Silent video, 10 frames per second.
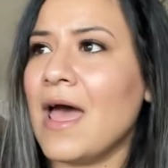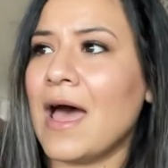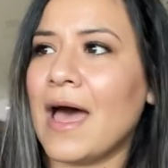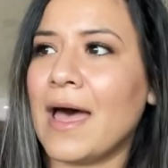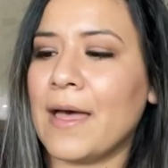
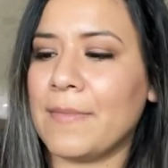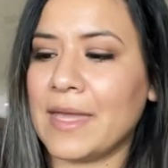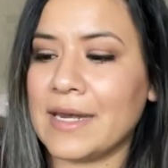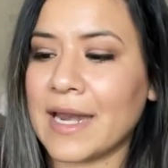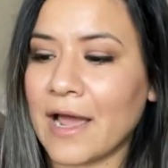Um,
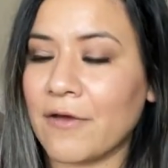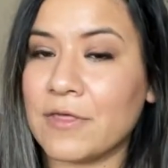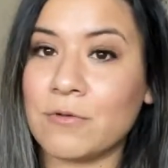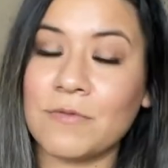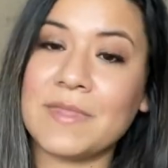and now
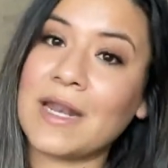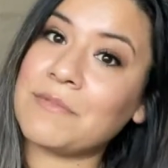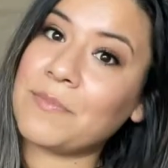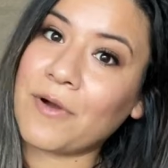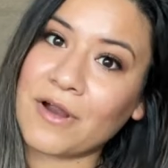the group that I'm
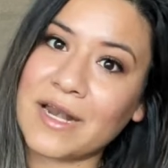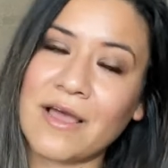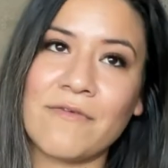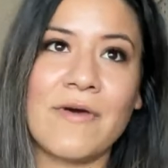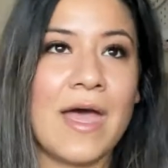a part
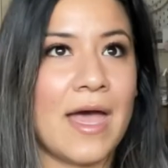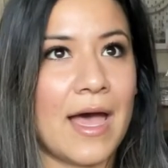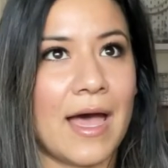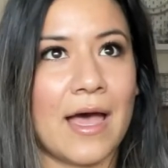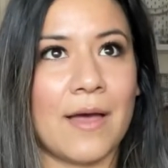of,
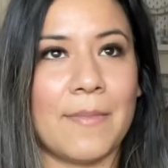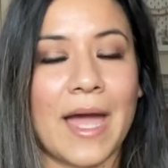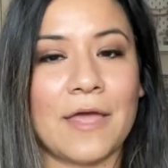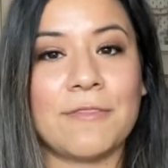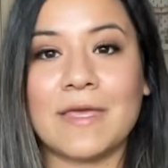um,
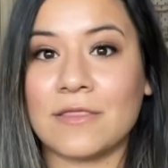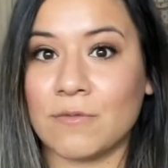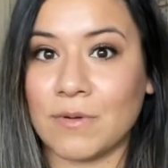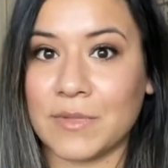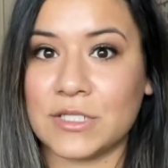I think the
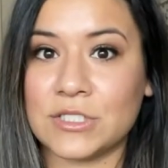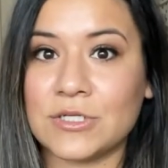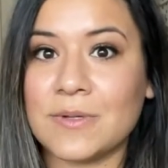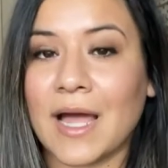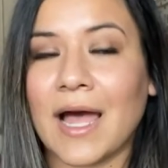women
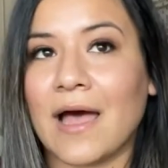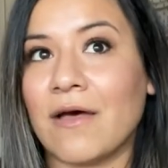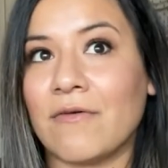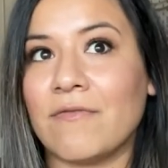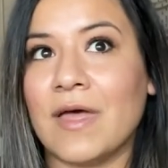do
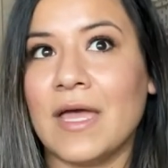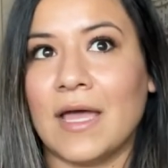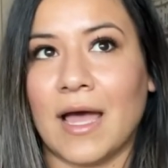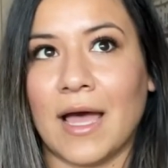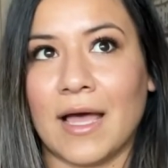have
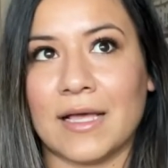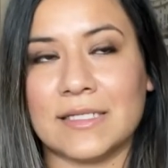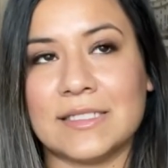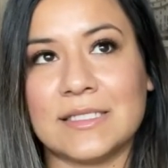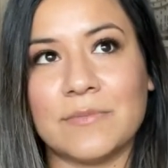a
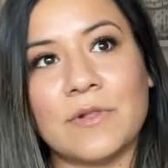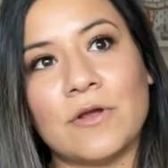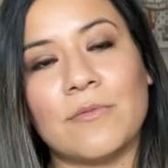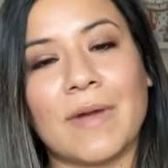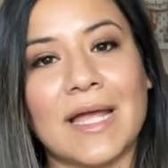
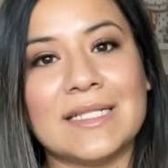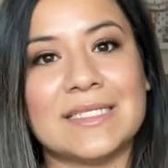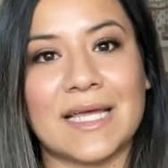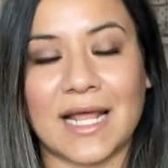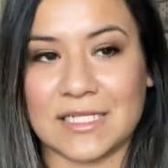similar
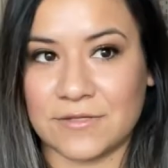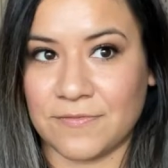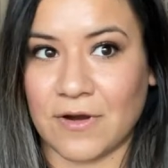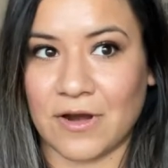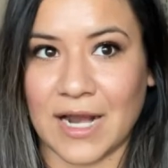mindset as
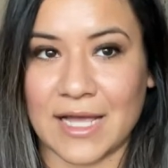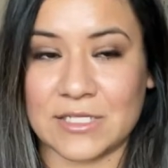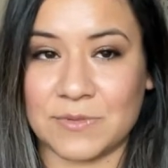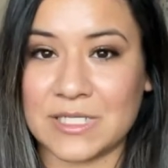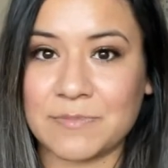far
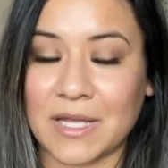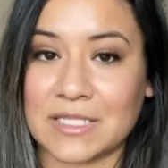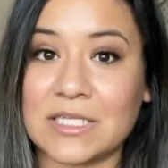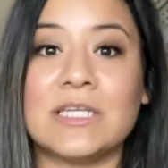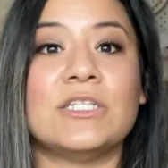as
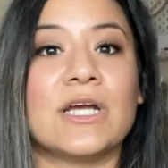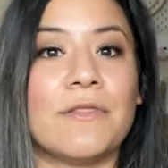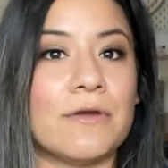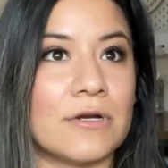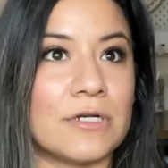respecting each
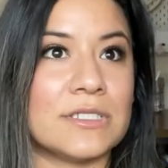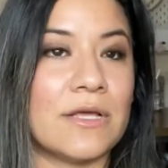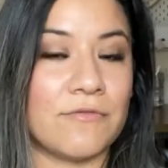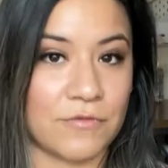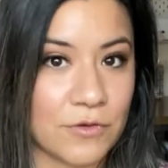other's
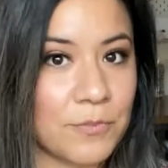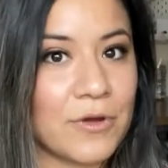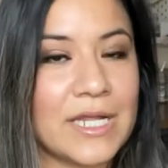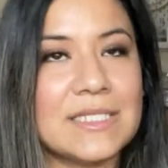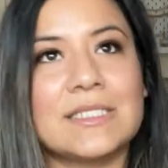
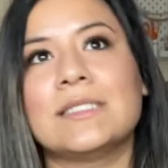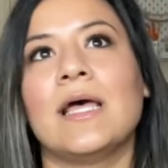viewpoints.